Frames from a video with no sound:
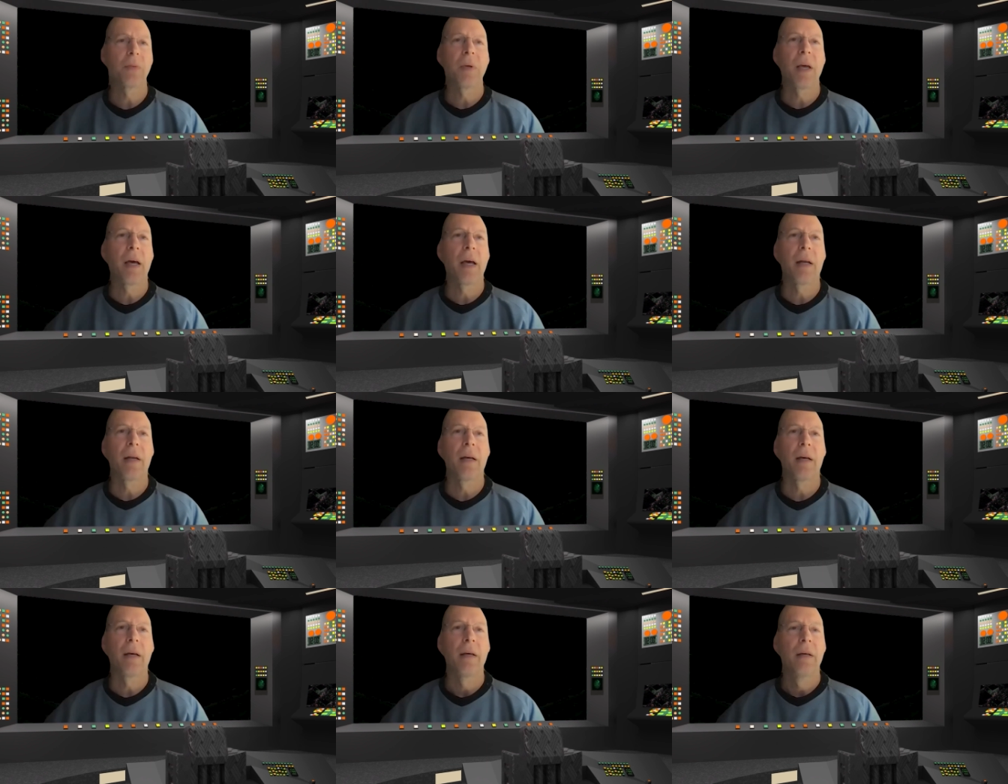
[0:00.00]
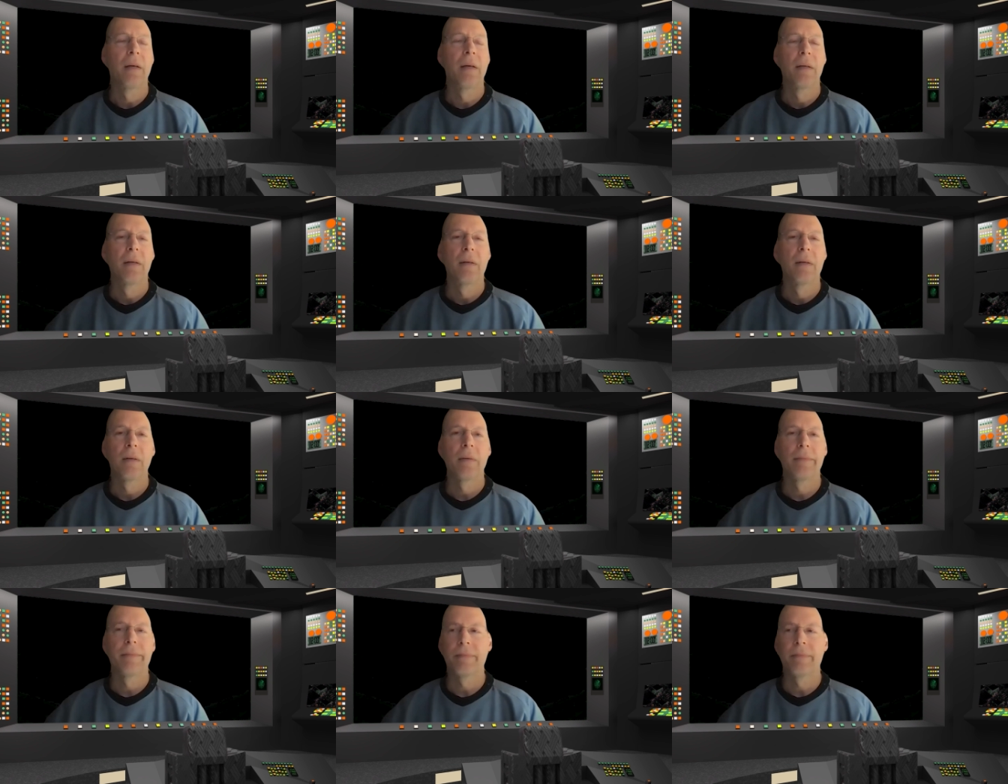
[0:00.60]
we had
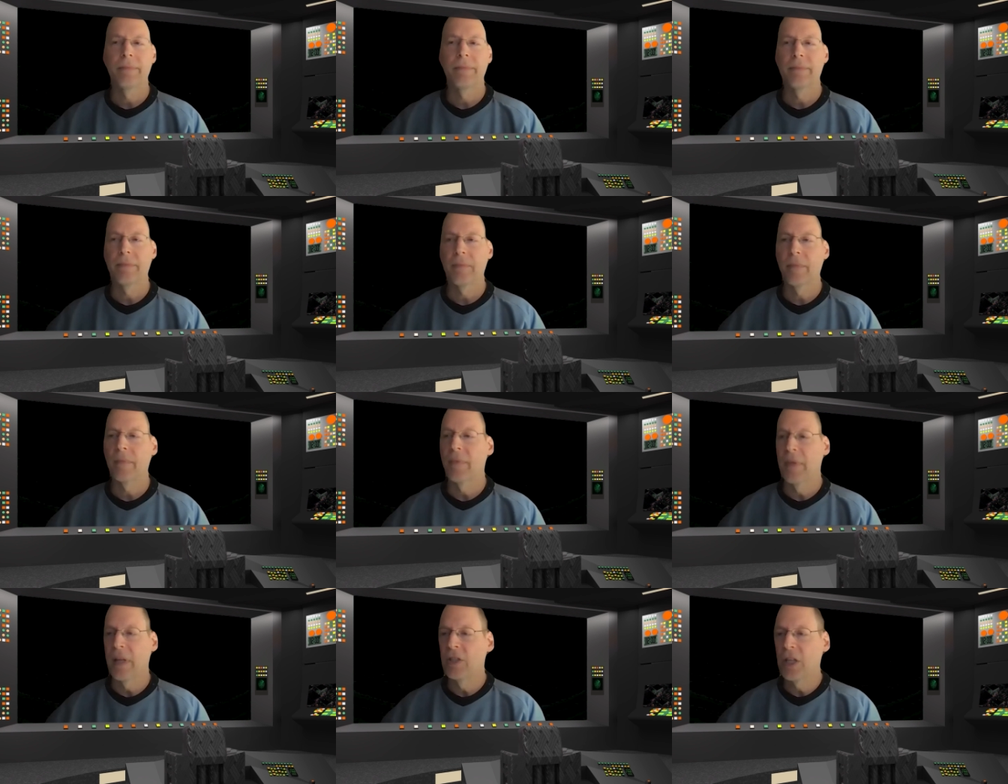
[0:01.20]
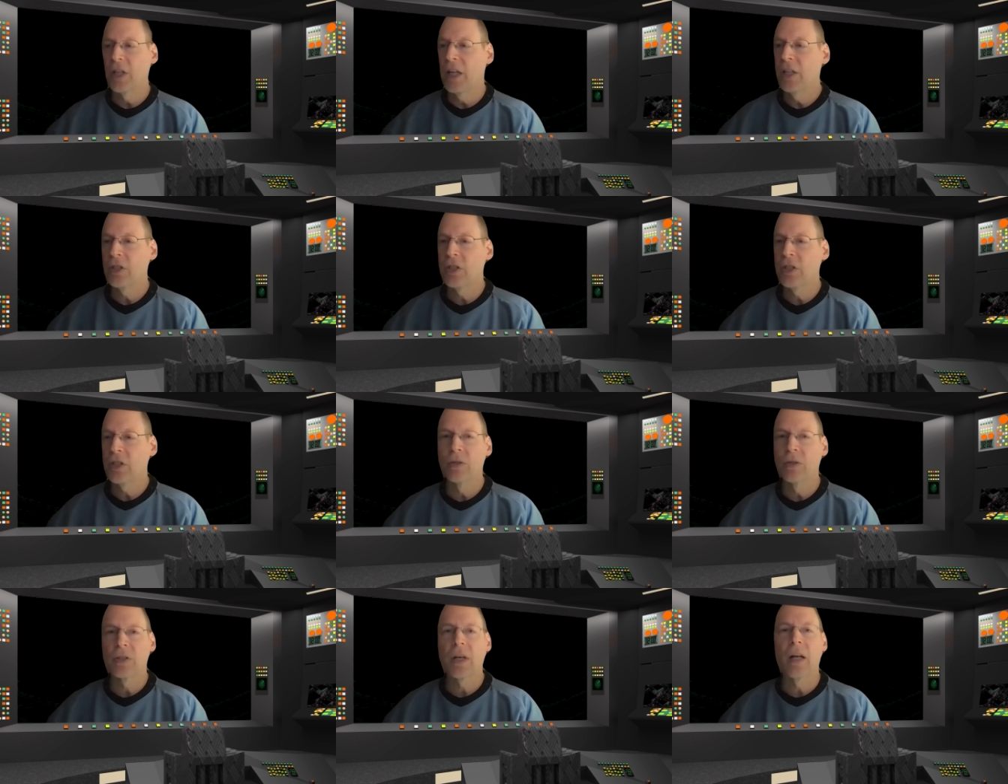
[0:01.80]
they changed
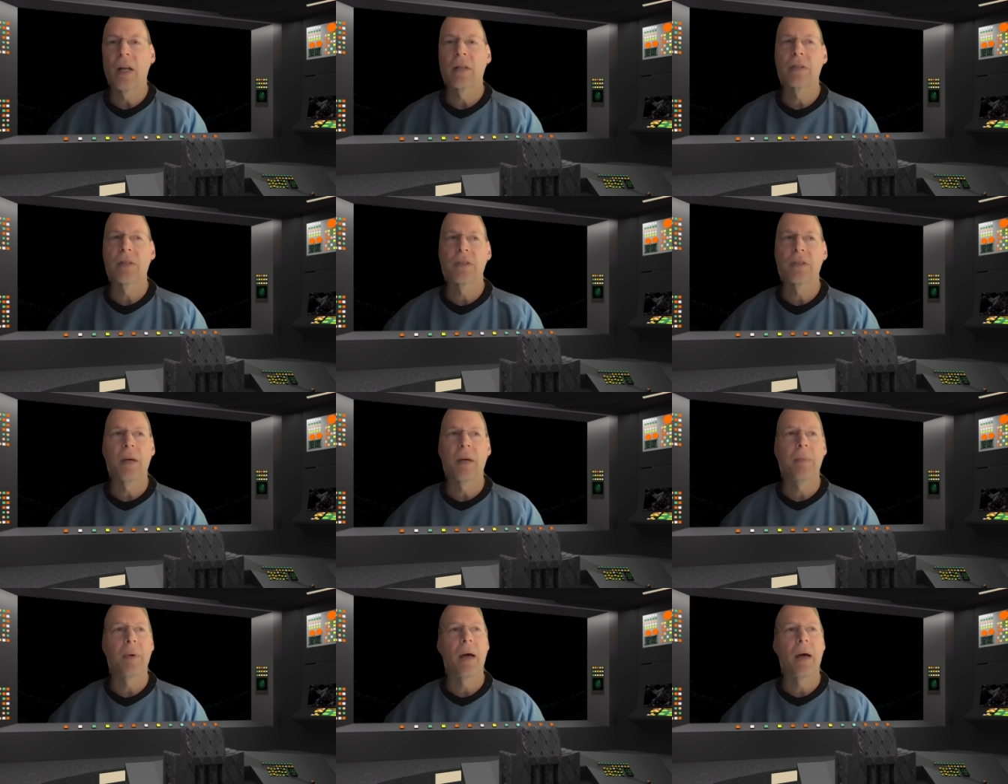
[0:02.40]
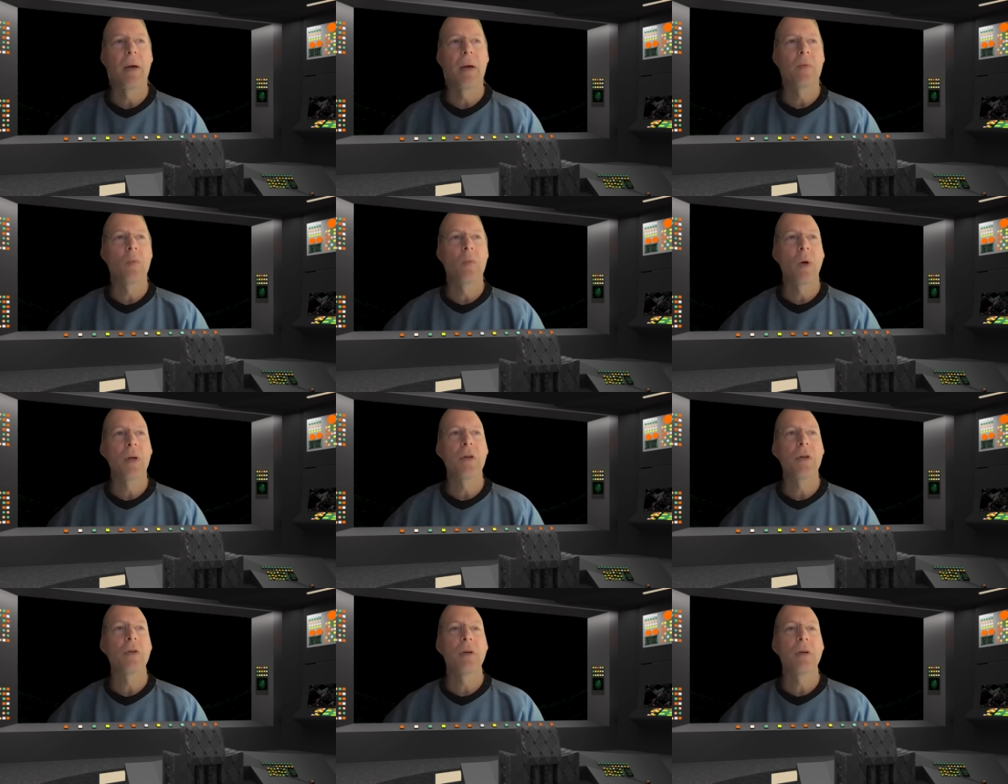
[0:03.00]
those colors up. I
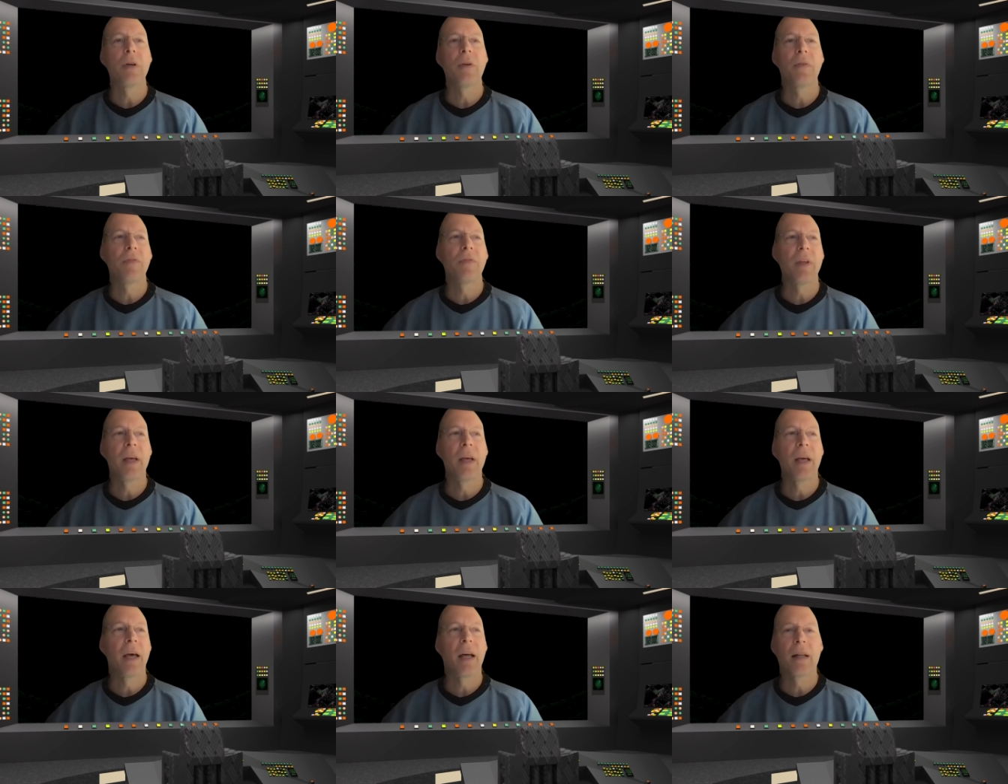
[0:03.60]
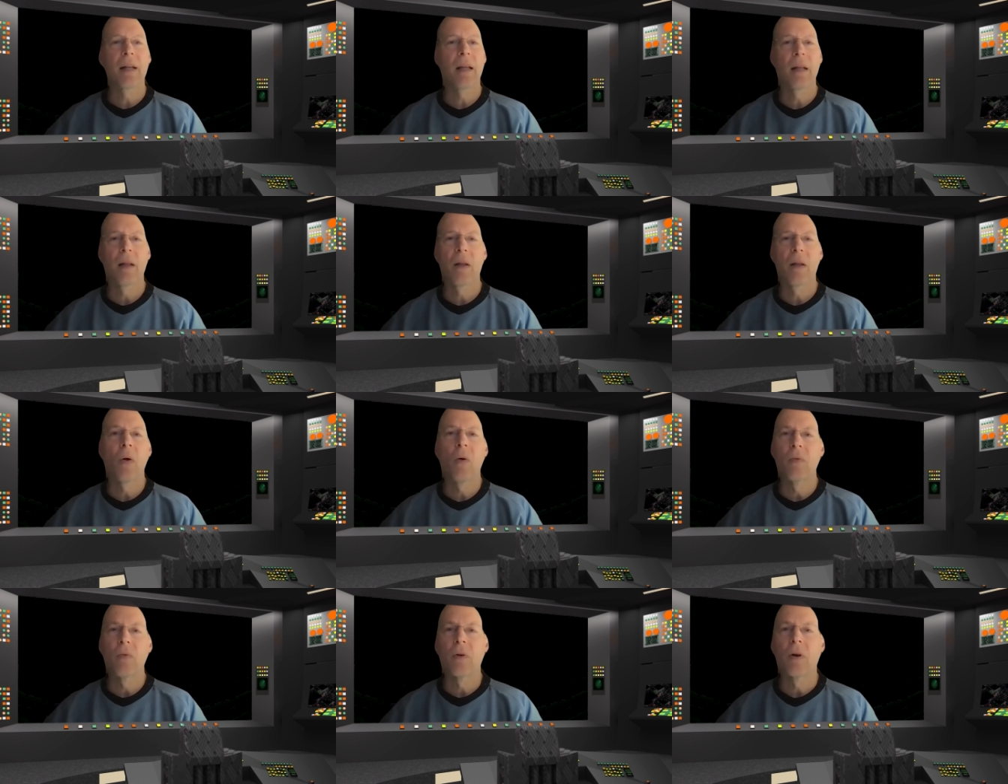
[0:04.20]
wonder if they had a little
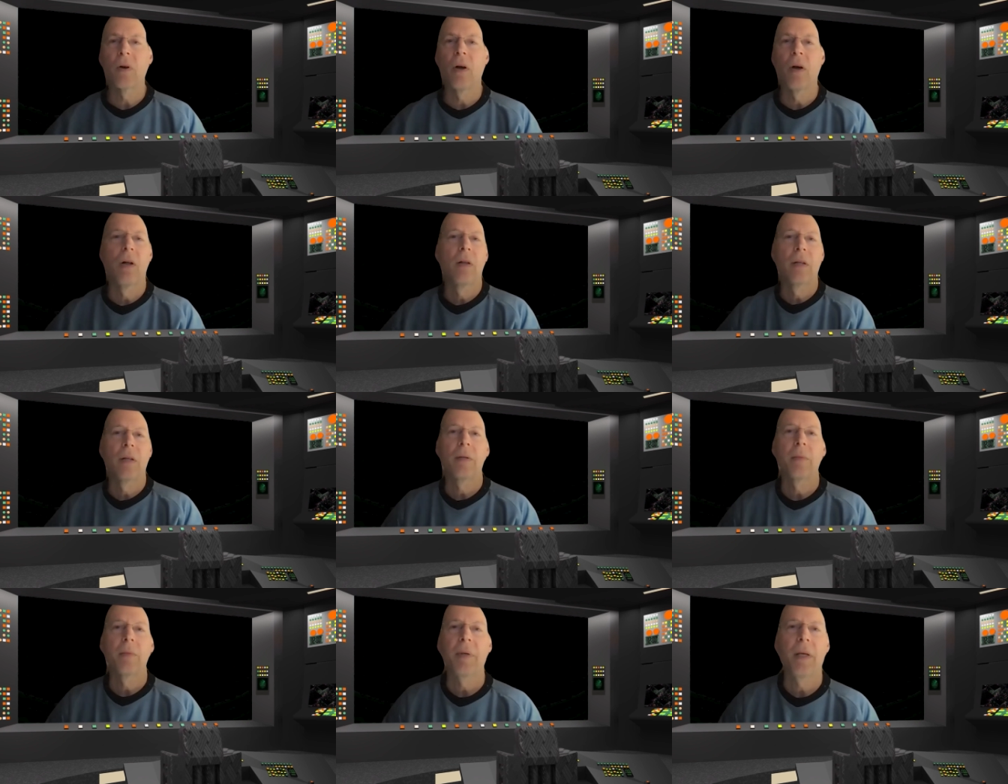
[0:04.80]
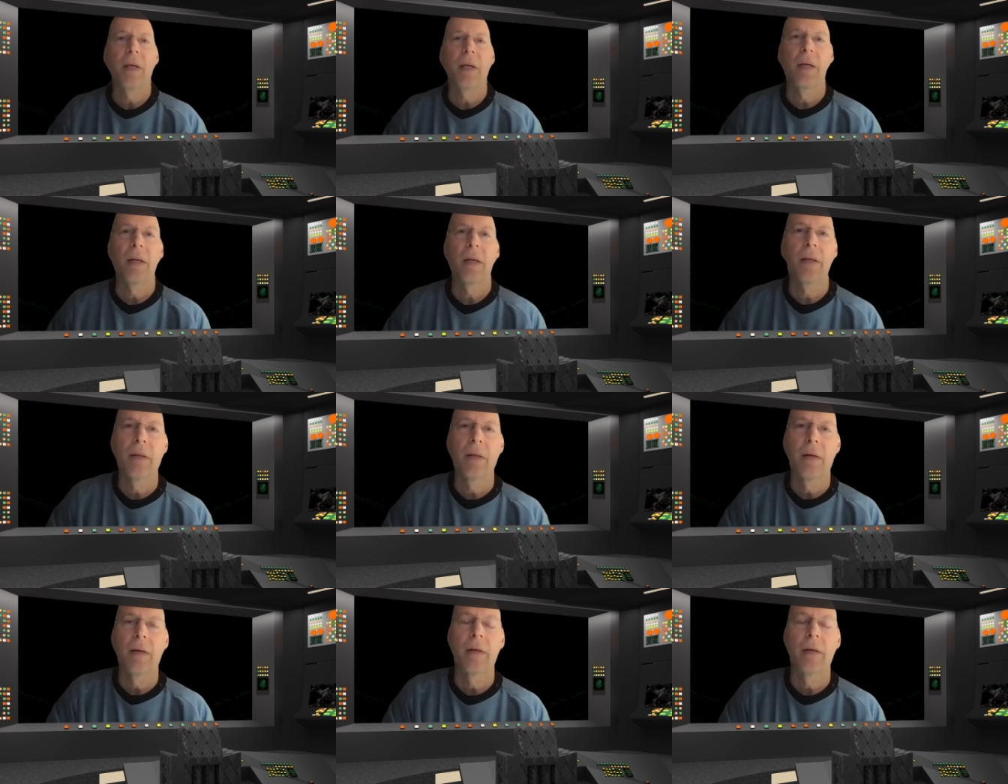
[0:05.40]
overhaul at the beginning
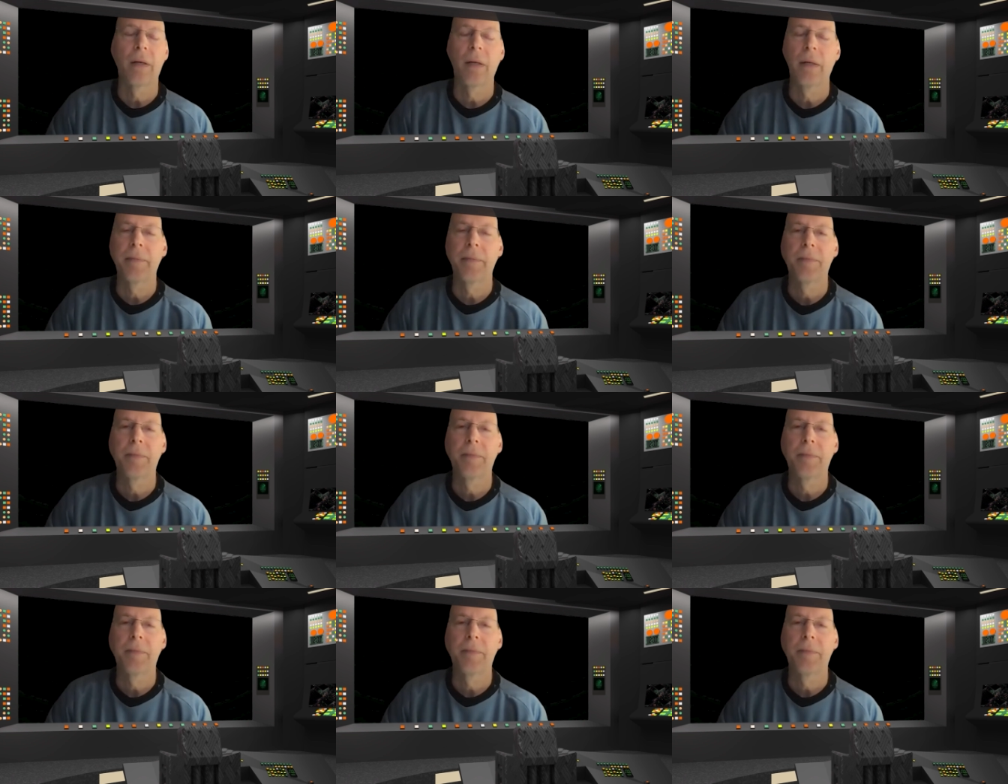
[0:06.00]
there.